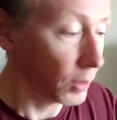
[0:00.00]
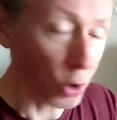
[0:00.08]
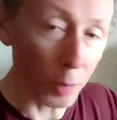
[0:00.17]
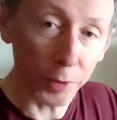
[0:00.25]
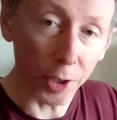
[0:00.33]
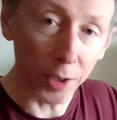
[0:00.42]

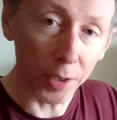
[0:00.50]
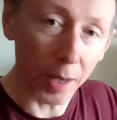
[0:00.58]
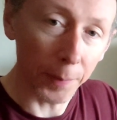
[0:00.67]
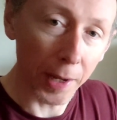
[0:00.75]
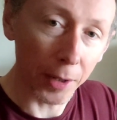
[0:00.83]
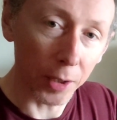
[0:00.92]
job done.
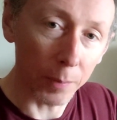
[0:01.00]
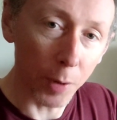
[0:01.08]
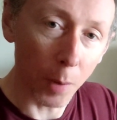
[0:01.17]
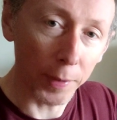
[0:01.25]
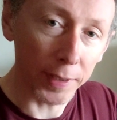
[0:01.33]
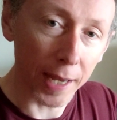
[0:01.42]
I'm now going to
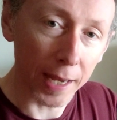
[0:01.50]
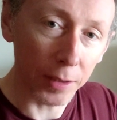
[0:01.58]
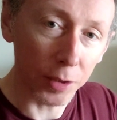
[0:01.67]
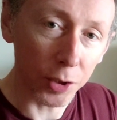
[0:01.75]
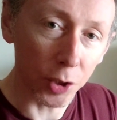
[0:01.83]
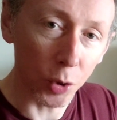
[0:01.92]
pop it down
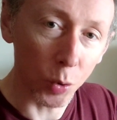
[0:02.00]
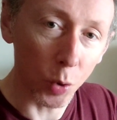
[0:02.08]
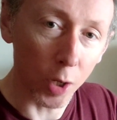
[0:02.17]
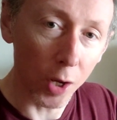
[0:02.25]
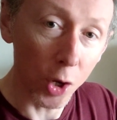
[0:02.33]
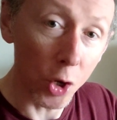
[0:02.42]
to
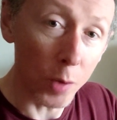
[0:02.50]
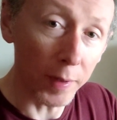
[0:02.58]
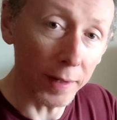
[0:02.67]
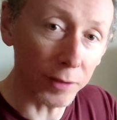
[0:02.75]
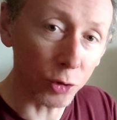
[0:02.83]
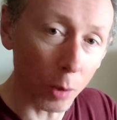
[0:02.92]
a
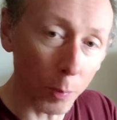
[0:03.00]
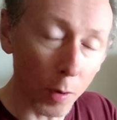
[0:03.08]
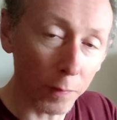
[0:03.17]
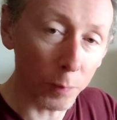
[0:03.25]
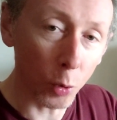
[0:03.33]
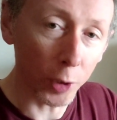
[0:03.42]
Hermes
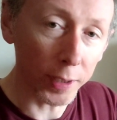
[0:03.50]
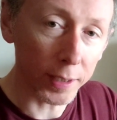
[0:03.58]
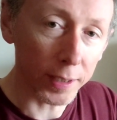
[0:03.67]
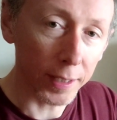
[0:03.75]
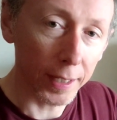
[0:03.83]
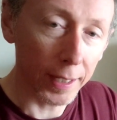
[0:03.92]
drop-off point
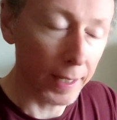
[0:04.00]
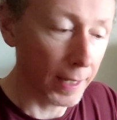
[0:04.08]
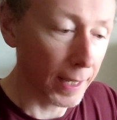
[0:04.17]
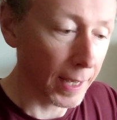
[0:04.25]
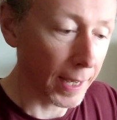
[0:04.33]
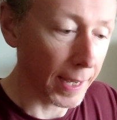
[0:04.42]

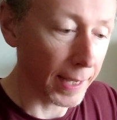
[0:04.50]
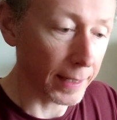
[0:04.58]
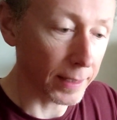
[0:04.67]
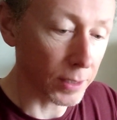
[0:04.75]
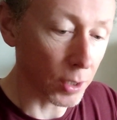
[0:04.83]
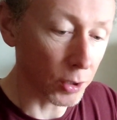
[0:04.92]

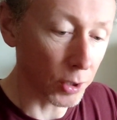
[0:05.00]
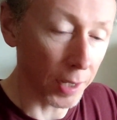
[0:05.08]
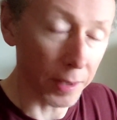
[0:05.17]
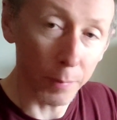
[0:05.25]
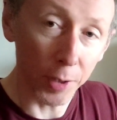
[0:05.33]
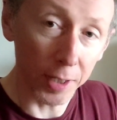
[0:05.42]
and I should get
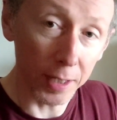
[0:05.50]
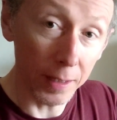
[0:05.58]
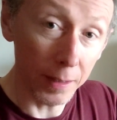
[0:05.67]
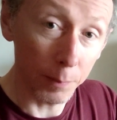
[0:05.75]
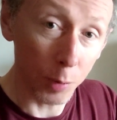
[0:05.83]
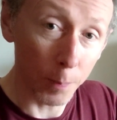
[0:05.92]
the
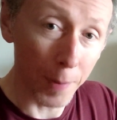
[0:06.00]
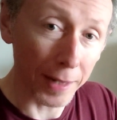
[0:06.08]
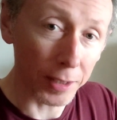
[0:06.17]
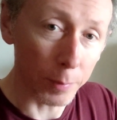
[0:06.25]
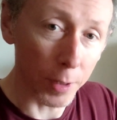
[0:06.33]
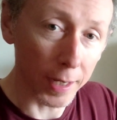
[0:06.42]
money put
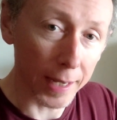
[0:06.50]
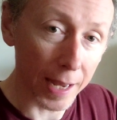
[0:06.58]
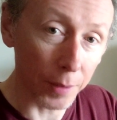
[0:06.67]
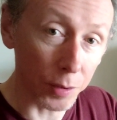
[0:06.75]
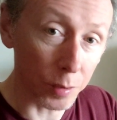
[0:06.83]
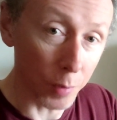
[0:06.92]
back to my
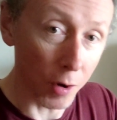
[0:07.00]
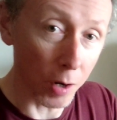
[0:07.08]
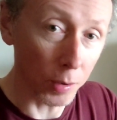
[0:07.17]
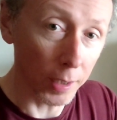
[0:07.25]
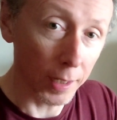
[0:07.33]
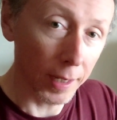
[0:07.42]
account
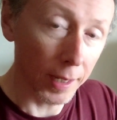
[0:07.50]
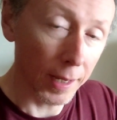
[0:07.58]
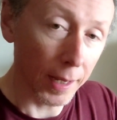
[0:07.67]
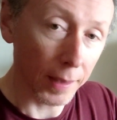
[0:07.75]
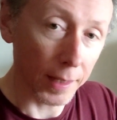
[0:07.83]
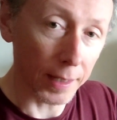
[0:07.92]
tomorrow.
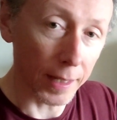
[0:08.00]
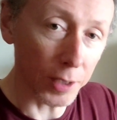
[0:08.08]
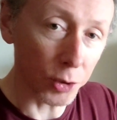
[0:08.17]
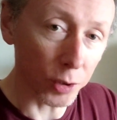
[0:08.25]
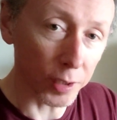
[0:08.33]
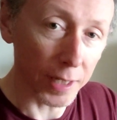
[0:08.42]
And then
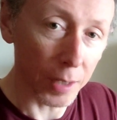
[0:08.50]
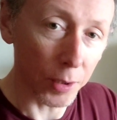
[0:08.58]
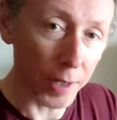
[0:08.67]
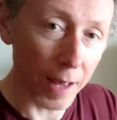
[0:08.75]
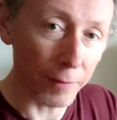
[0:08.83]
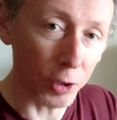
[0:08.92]
later on today, I'm
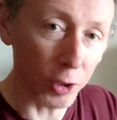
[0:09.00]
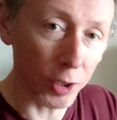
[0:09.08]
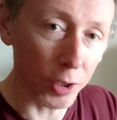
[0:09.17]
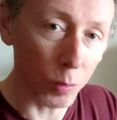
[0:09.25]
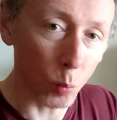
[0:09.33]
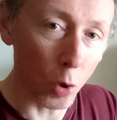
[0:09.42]
going to have a
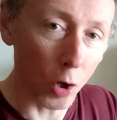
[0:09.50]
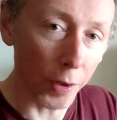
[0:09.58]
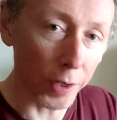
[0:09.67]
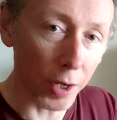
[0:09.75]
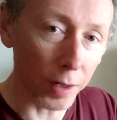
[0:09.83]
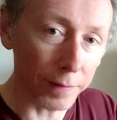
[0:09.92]
look at what
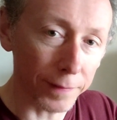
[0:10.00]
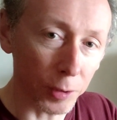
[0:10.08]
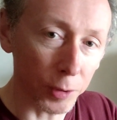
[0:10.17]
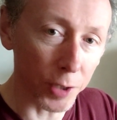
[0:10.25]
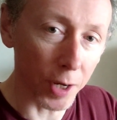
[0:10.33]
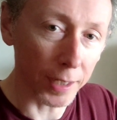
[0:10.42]
other kind of
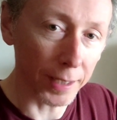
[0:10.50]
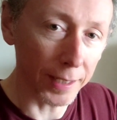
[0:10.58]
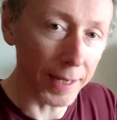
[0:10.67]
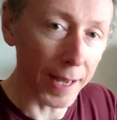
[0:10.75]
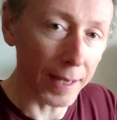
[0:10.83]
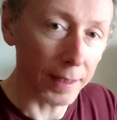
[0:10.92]
filter I can
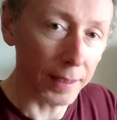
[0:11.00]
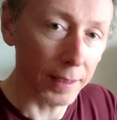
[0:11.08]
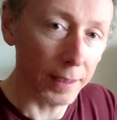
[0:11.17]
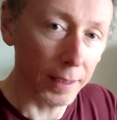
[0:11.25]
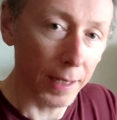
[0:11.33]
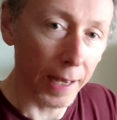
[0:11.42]
get
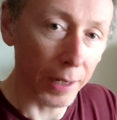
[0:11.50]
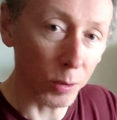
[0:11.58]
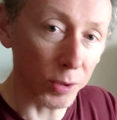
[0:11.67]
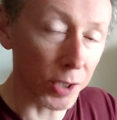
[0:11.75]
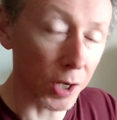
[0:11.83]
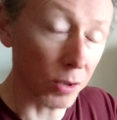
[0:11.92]
and
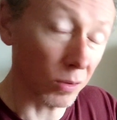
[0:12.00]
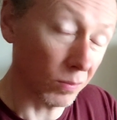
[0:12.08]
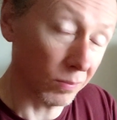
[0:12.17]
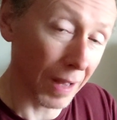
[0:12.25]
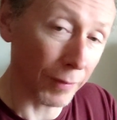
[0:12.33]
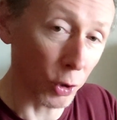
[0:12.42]
also
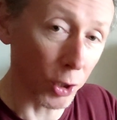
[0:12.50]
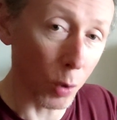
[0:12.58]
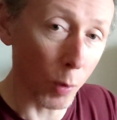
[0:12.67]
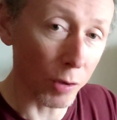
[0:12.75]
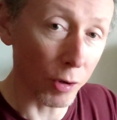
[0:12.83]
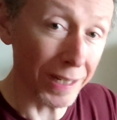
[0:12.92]
have a look
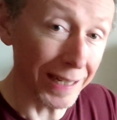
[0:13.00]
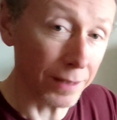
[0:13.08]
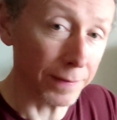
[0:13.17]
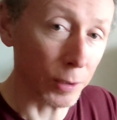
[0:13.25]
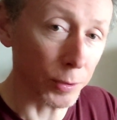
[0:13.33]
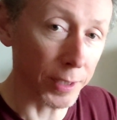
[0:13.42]
at whether I need
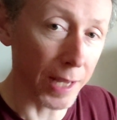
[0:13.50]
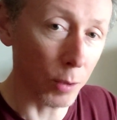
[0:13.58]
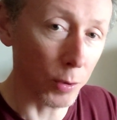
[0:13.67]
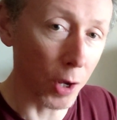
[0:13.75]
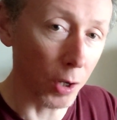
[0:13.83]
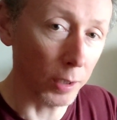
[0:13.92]
a filter now
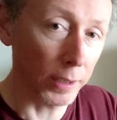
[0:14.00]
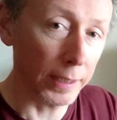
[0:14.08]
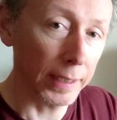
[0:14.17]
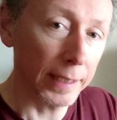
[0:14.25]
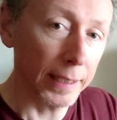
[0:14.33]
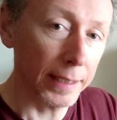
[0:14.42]
or not.
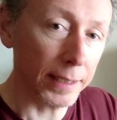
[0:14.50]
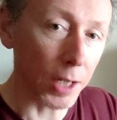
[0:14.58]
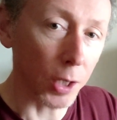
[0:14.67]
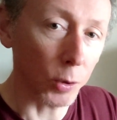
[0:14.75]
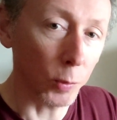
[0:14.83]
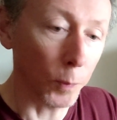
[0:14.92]

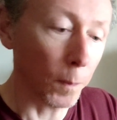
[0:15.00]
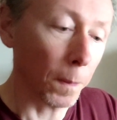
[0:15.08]
So